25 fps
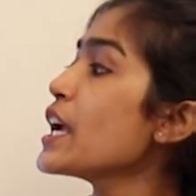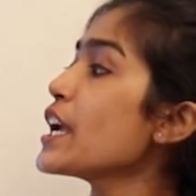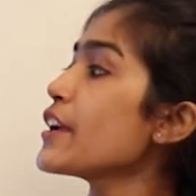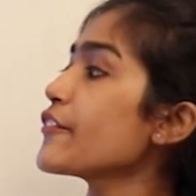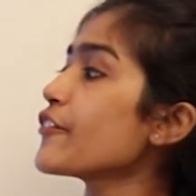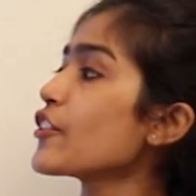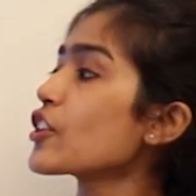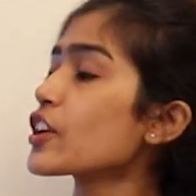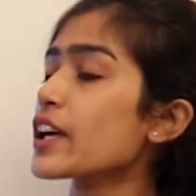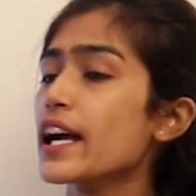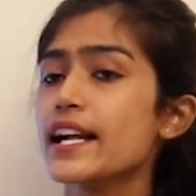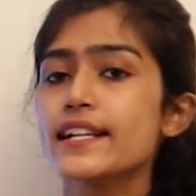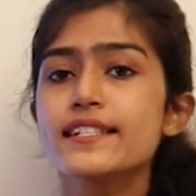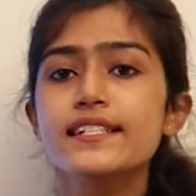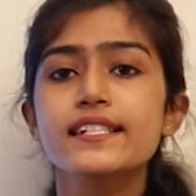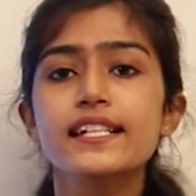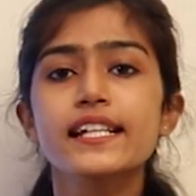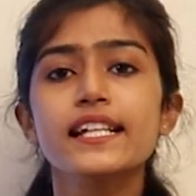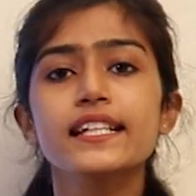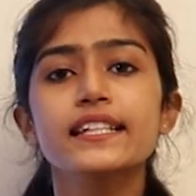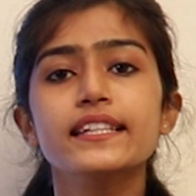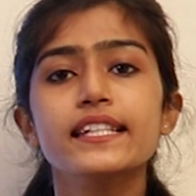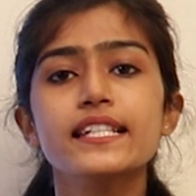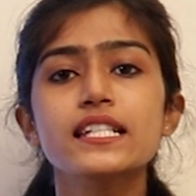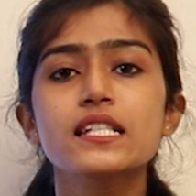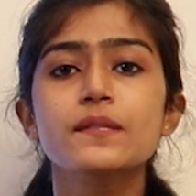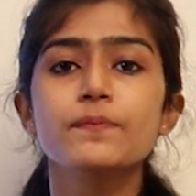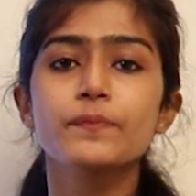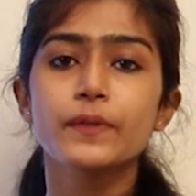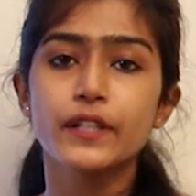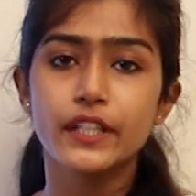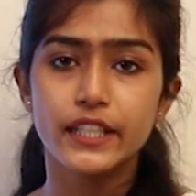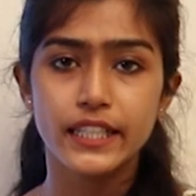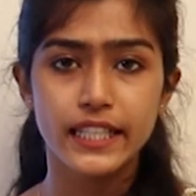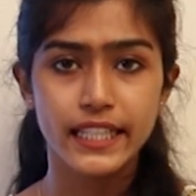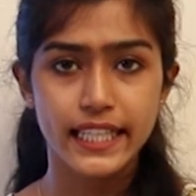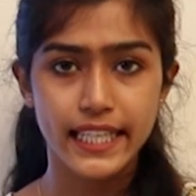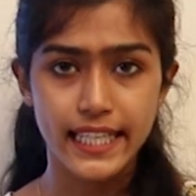If you consider this
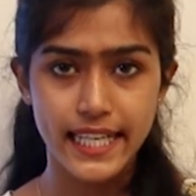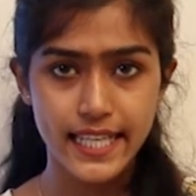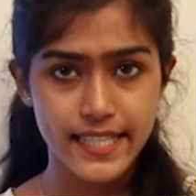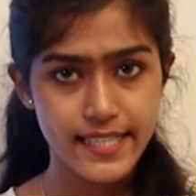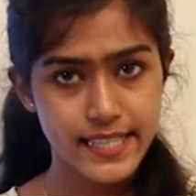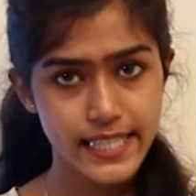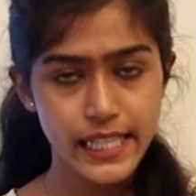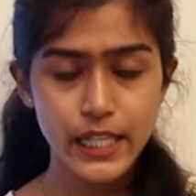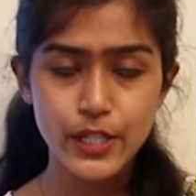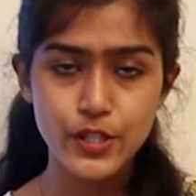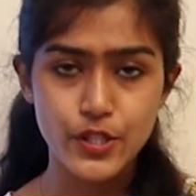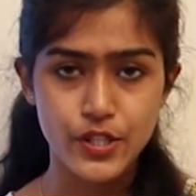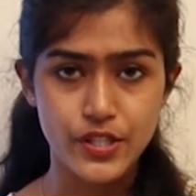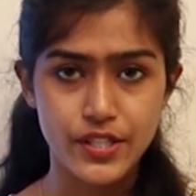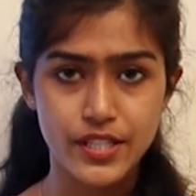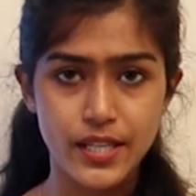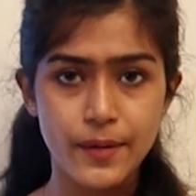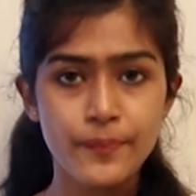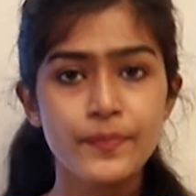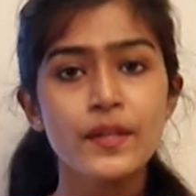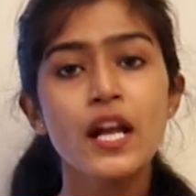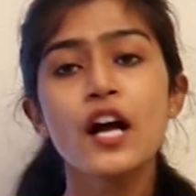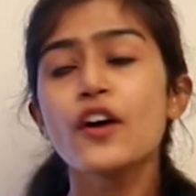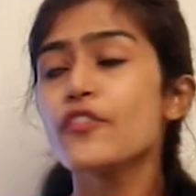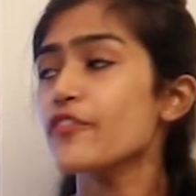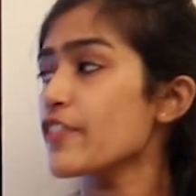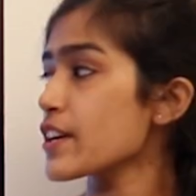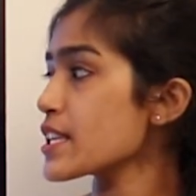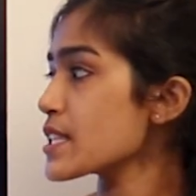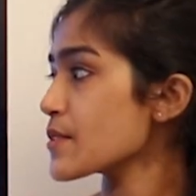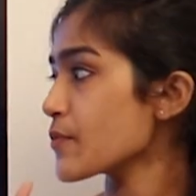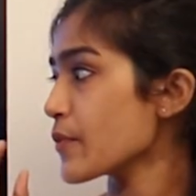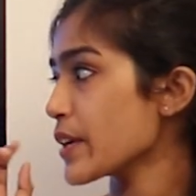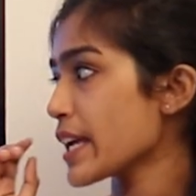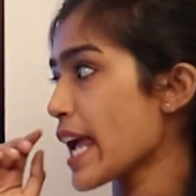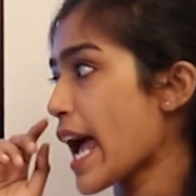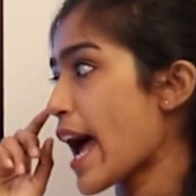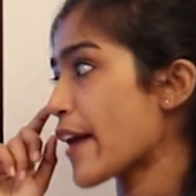particular syllogism,
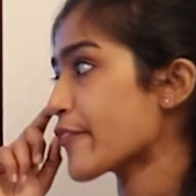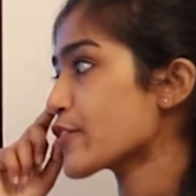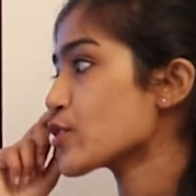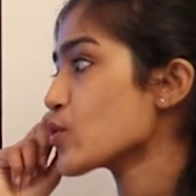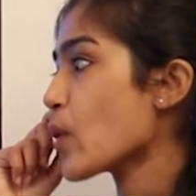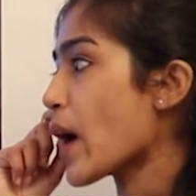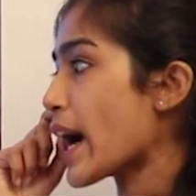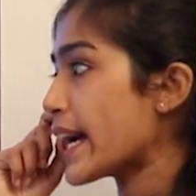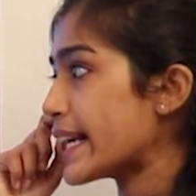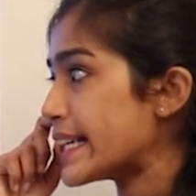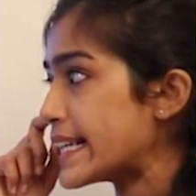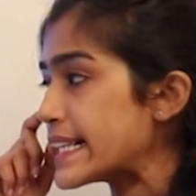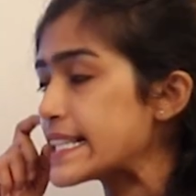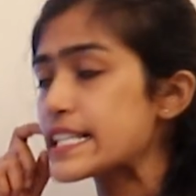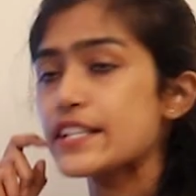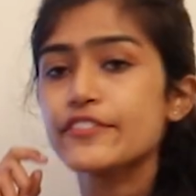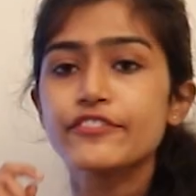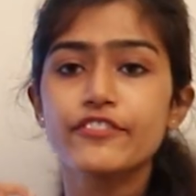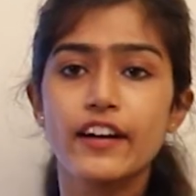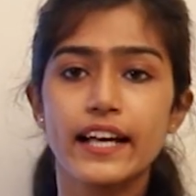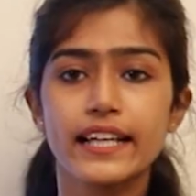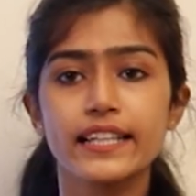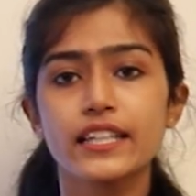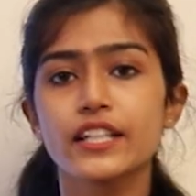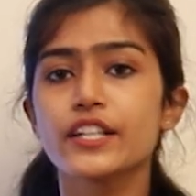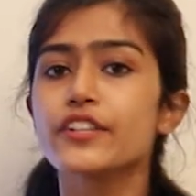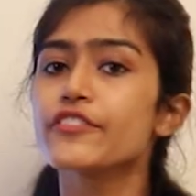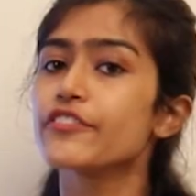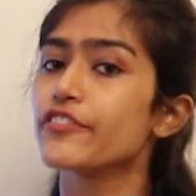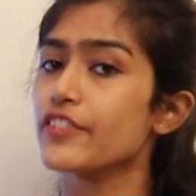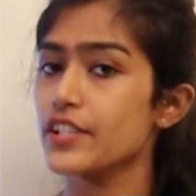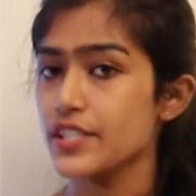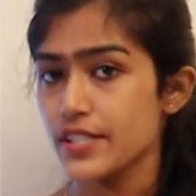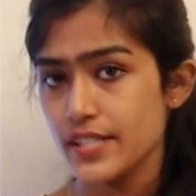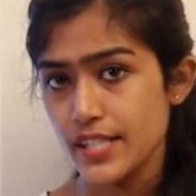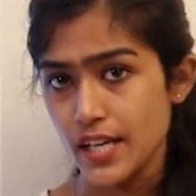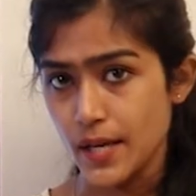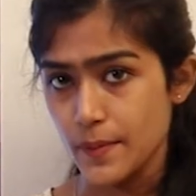first we have to identify the
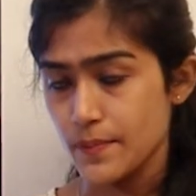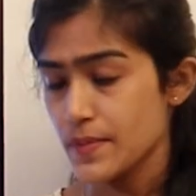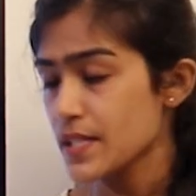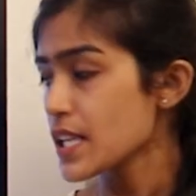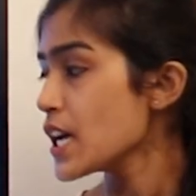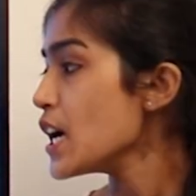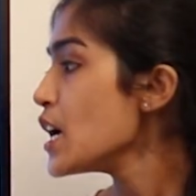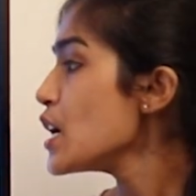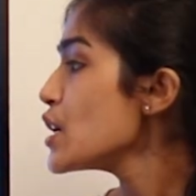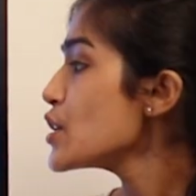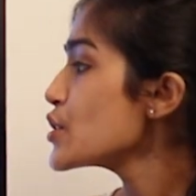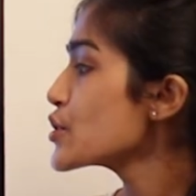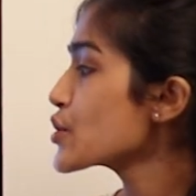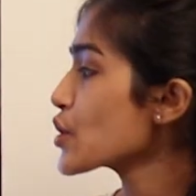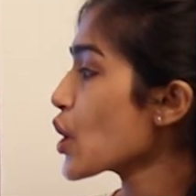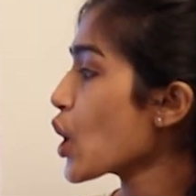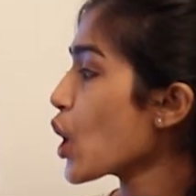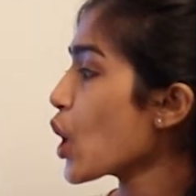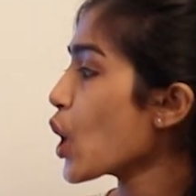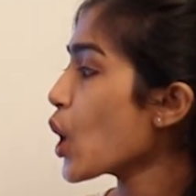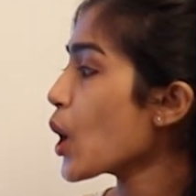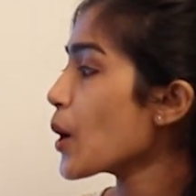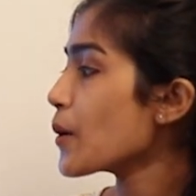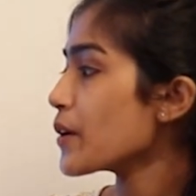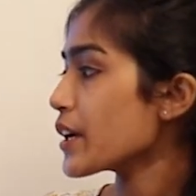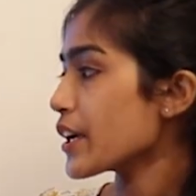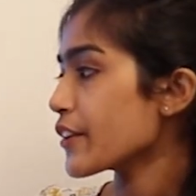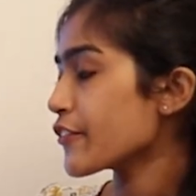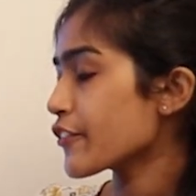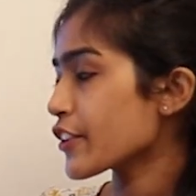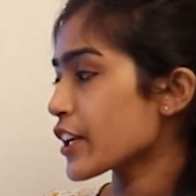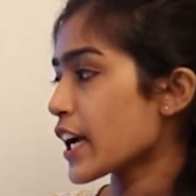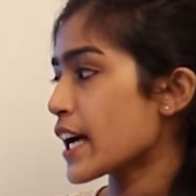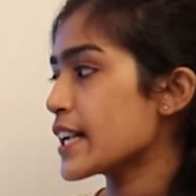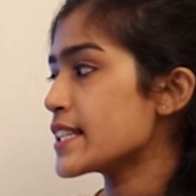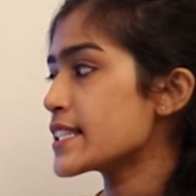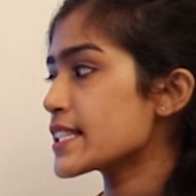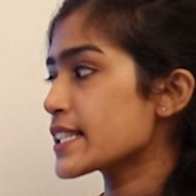different terms. So, if
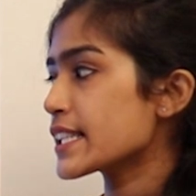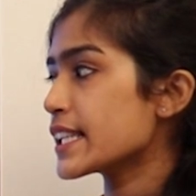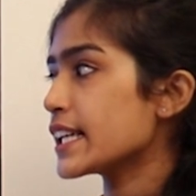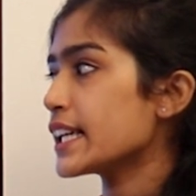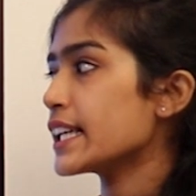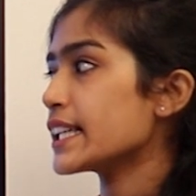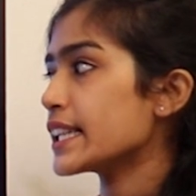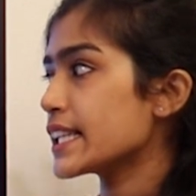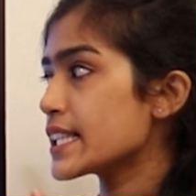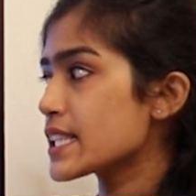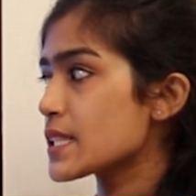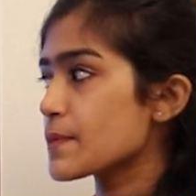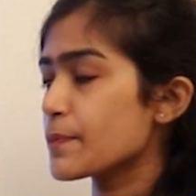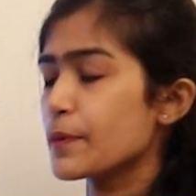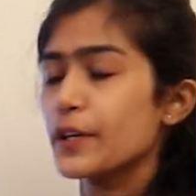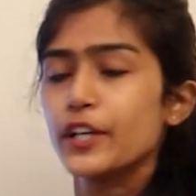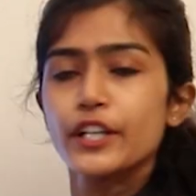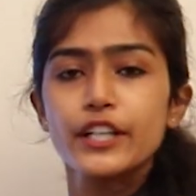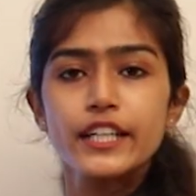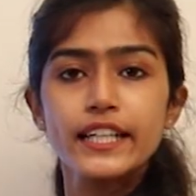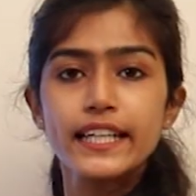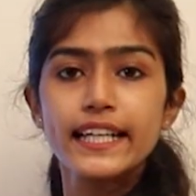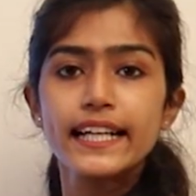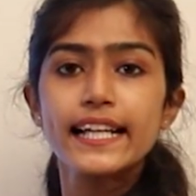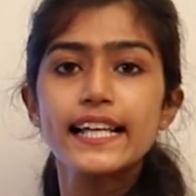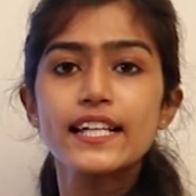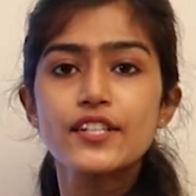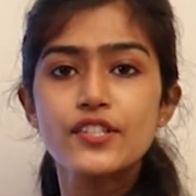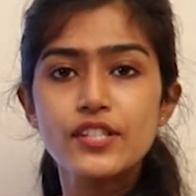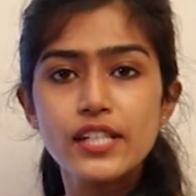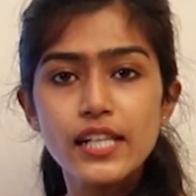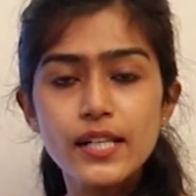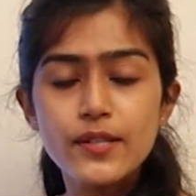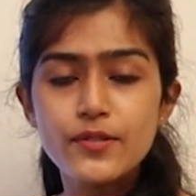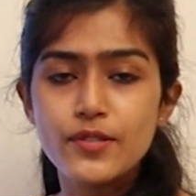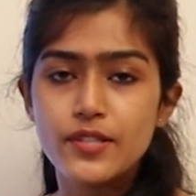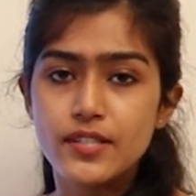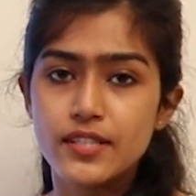you consider this particular
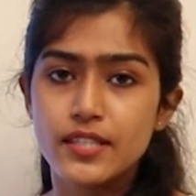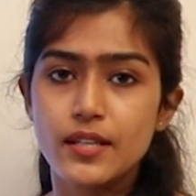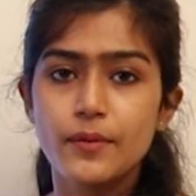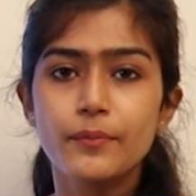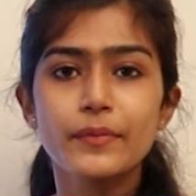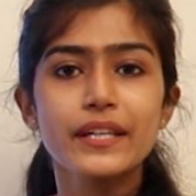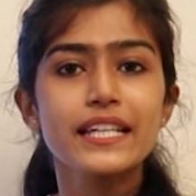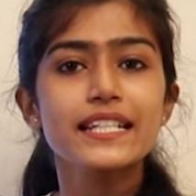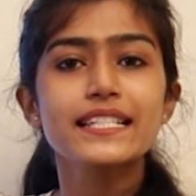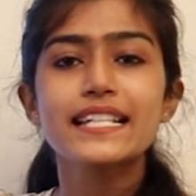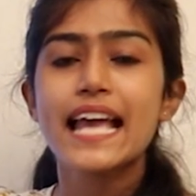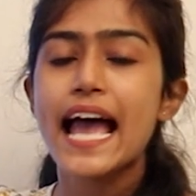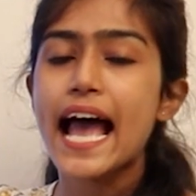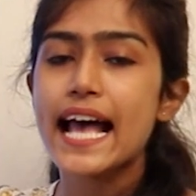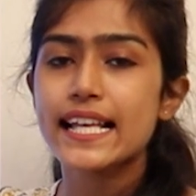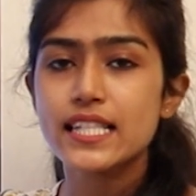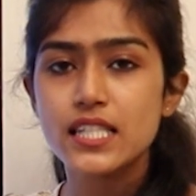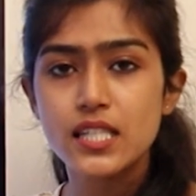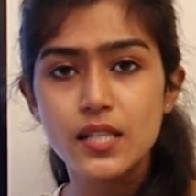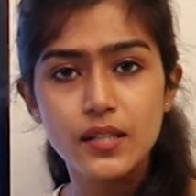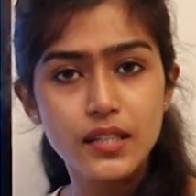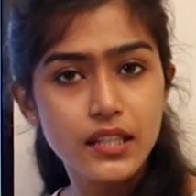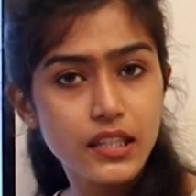syllogism, it has